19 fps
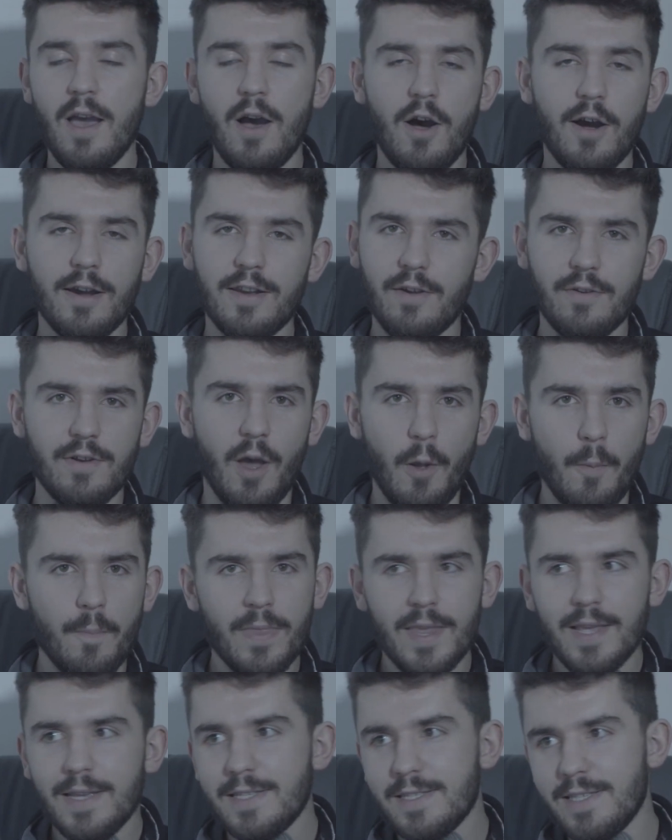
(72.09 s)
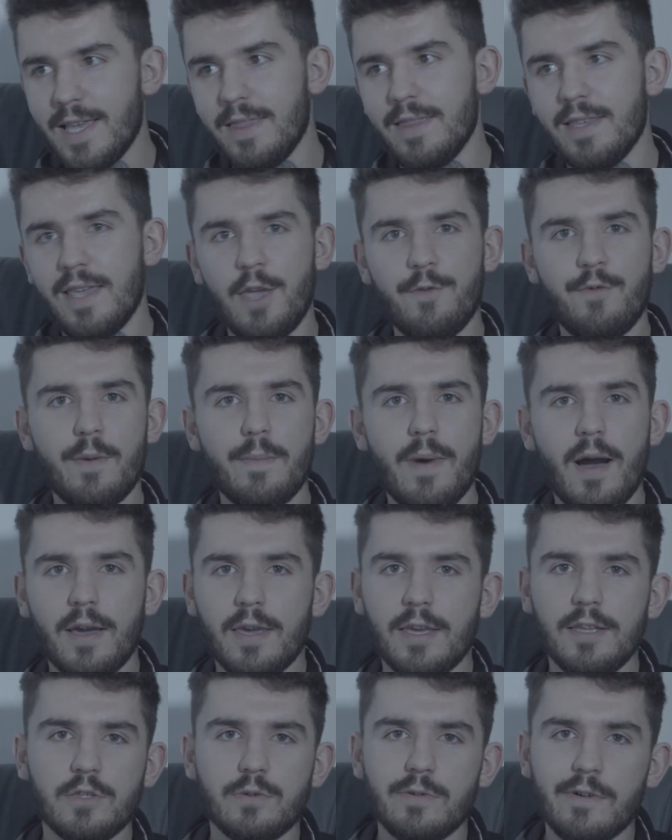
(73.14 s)
I don't know. Sent the EV
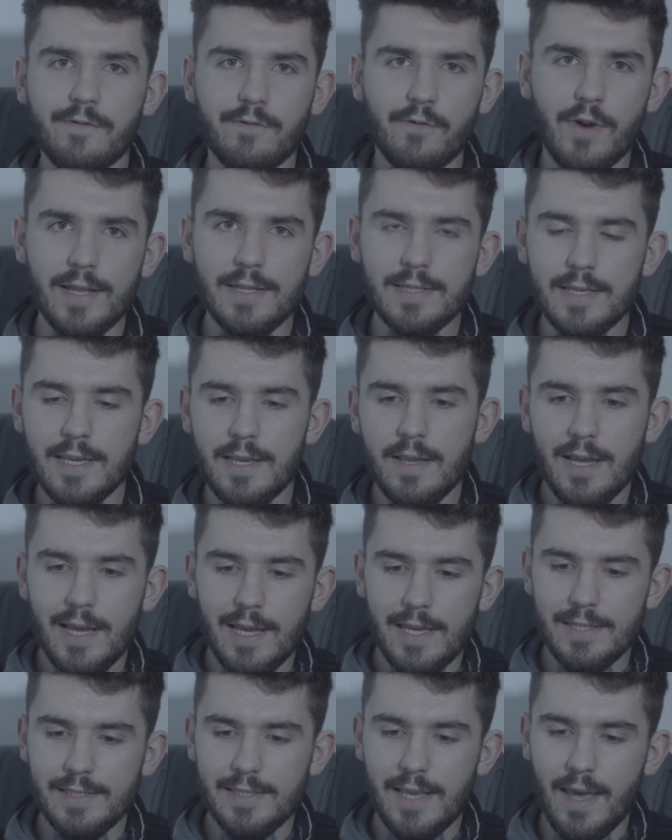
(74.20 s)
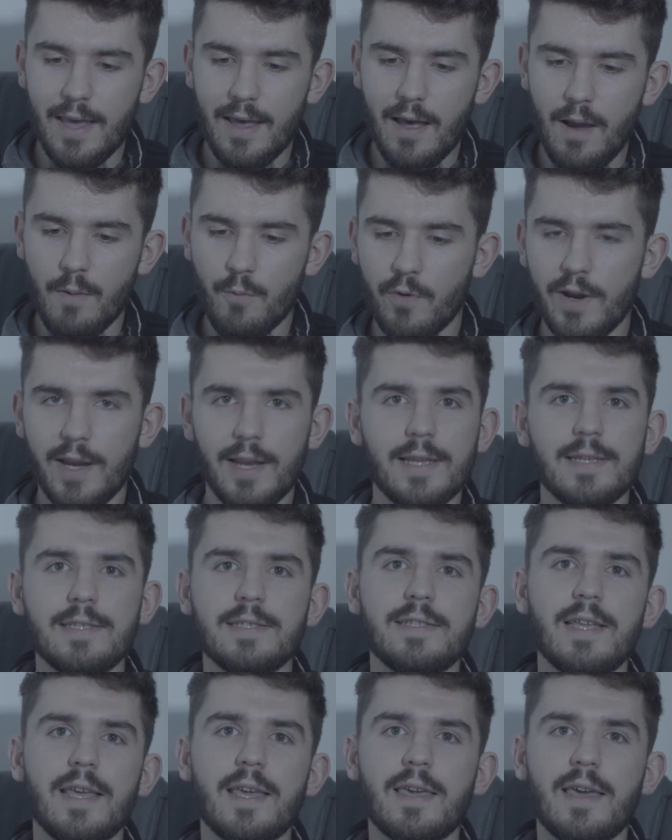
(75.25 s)
market into a frenzy. It set
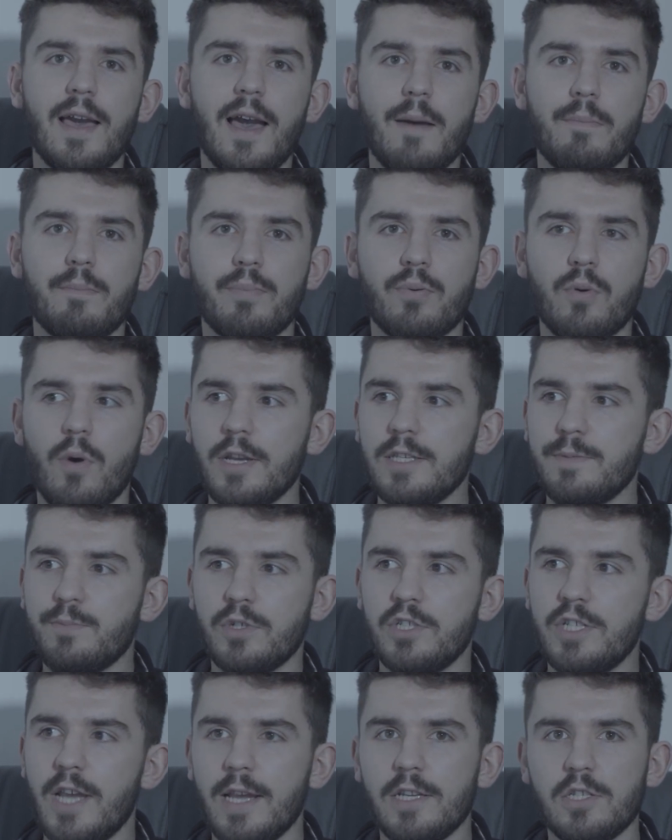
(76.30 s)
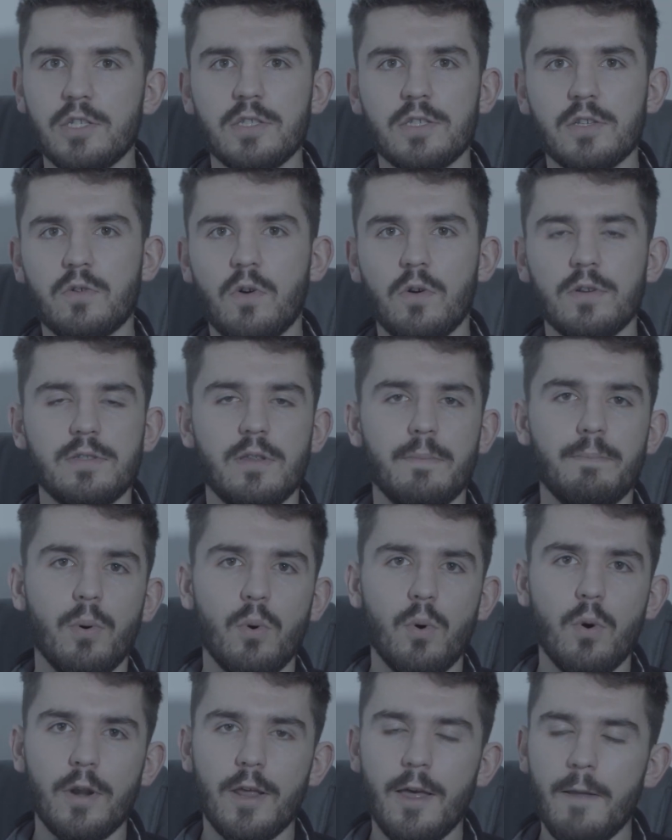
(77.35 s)
unrealistic uh, price projections across the
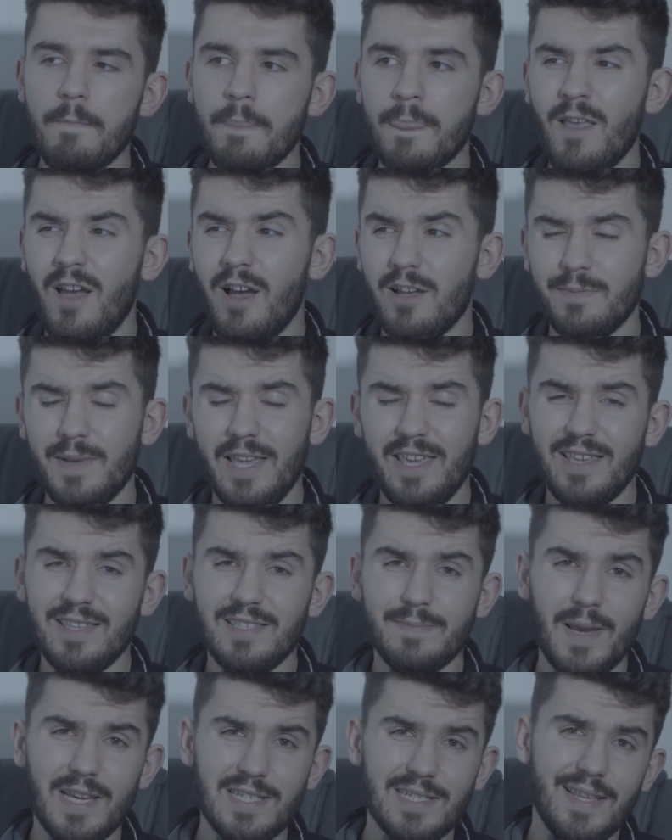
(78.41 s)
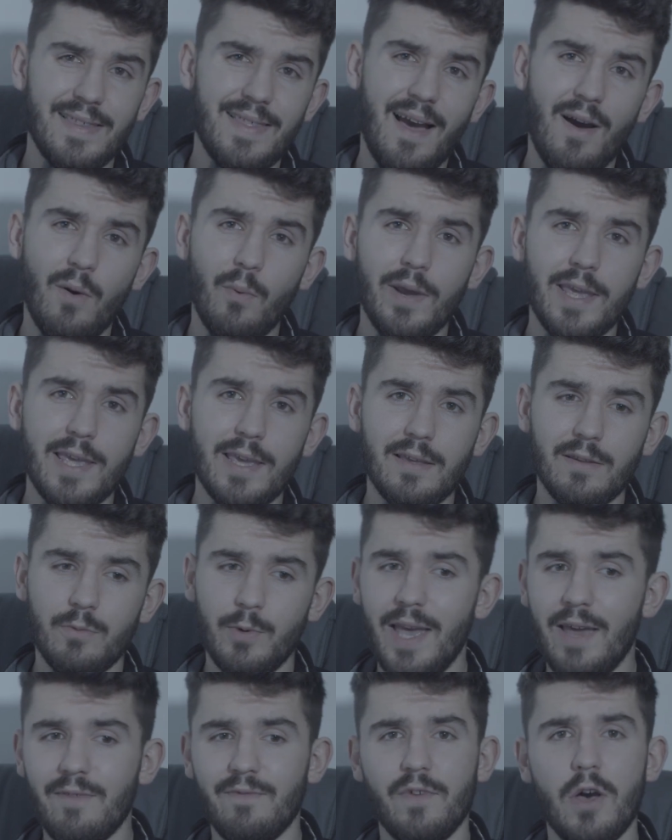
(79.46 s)
border. I think especially that week
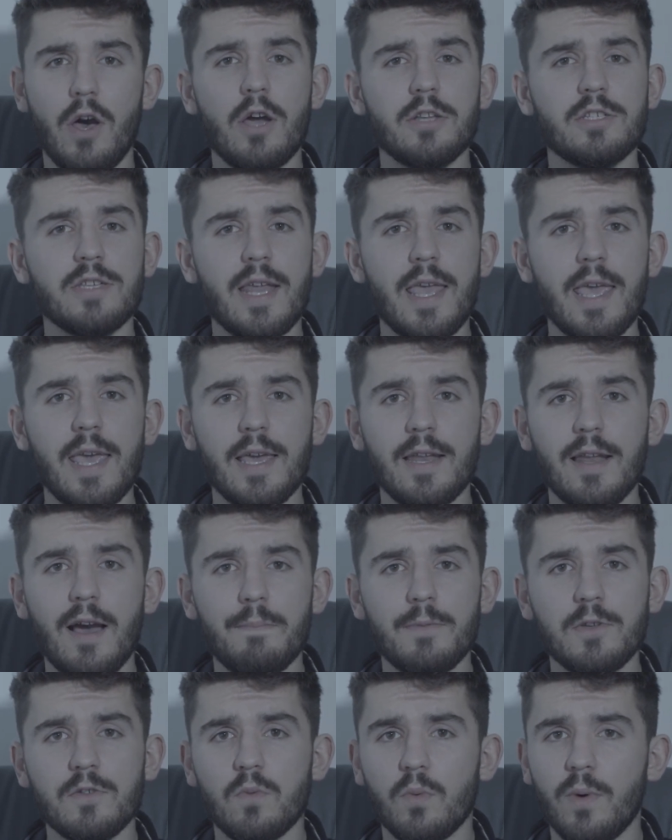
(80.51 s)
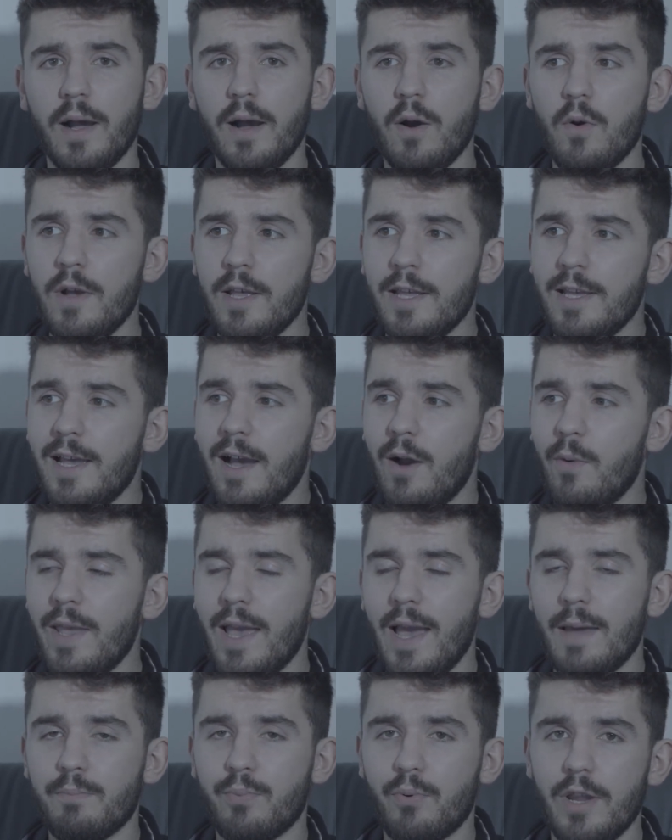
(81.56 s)
we had Virgin hitting up as well, and we
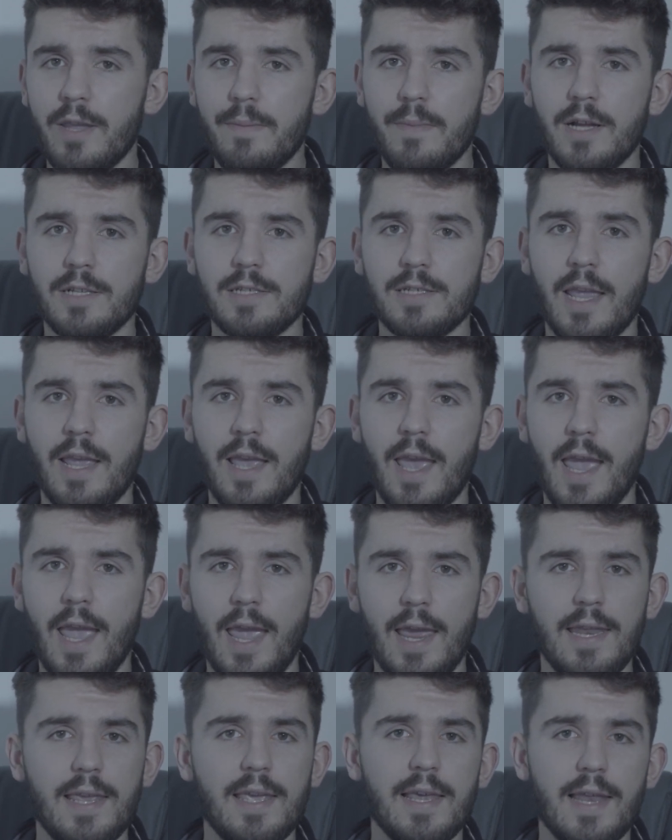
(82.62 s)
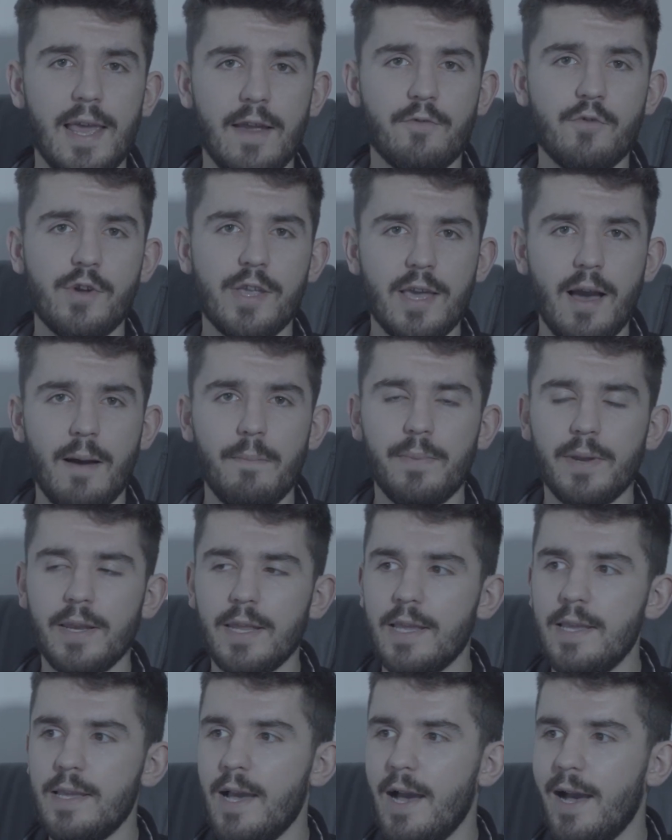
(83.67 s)
had pretty much any and every
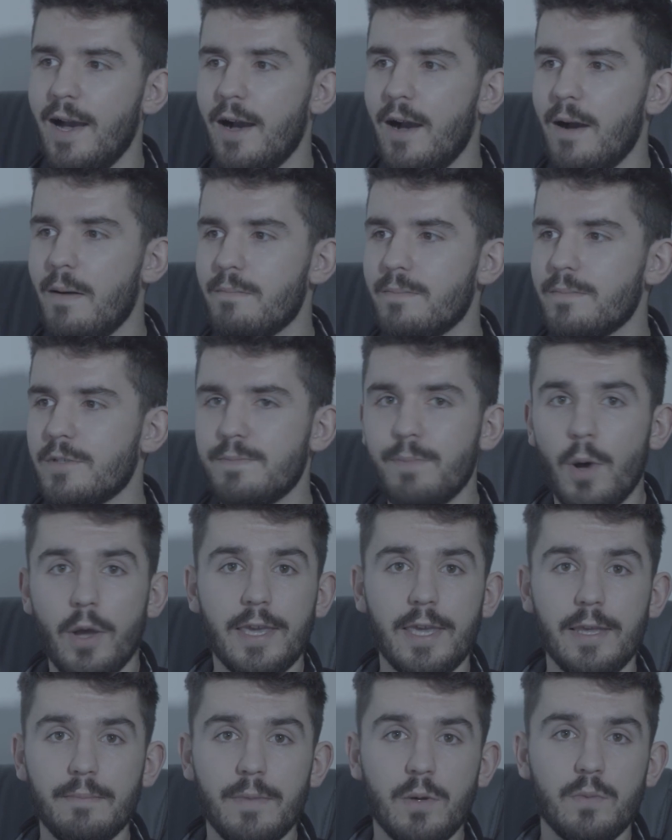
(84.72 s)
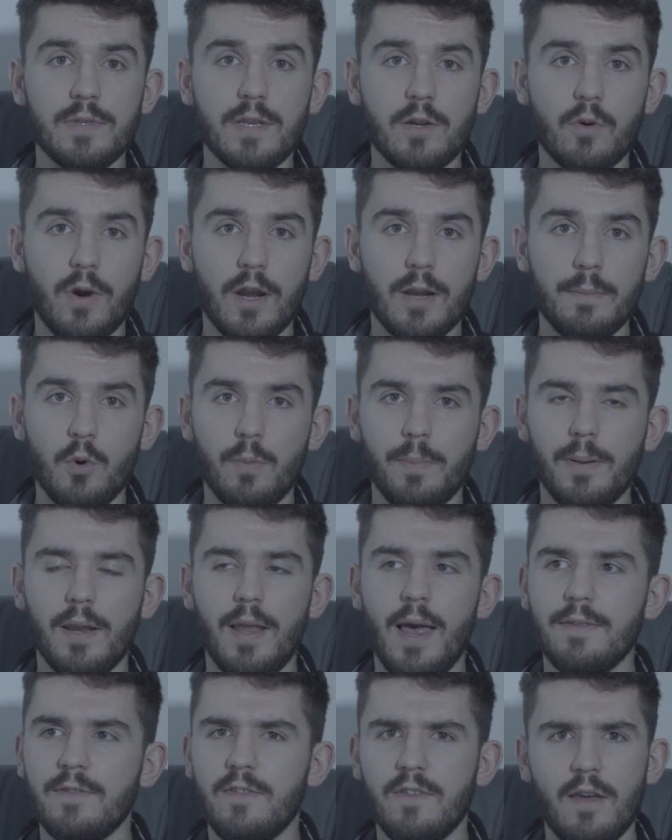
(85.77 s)
company um, spiking. It was incredible.
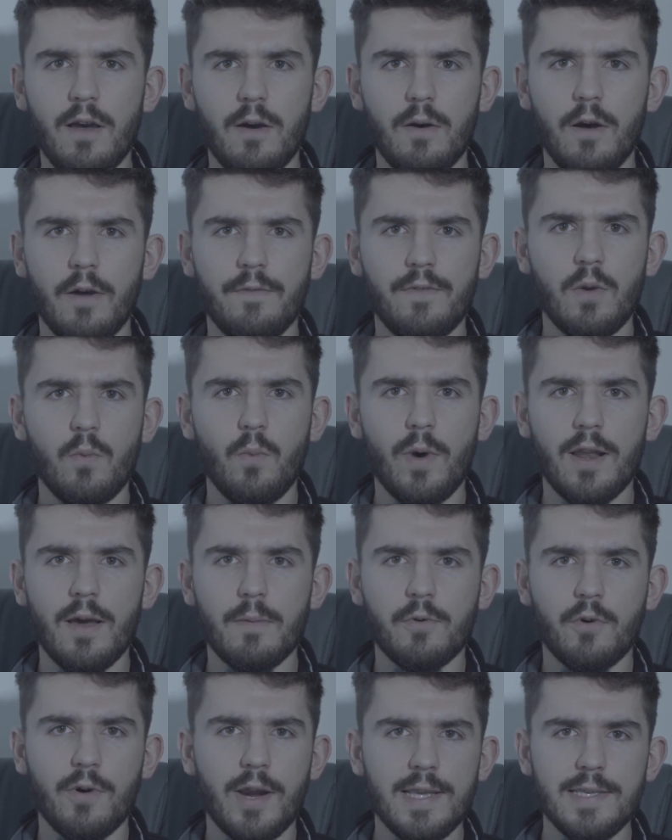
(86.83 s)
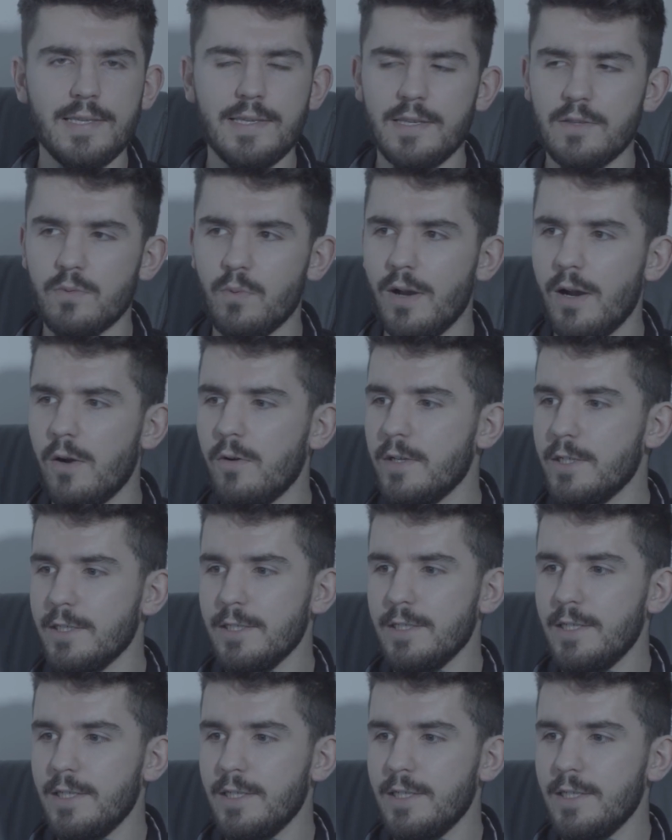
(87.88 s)
Palantir, I think, went up crazy as well.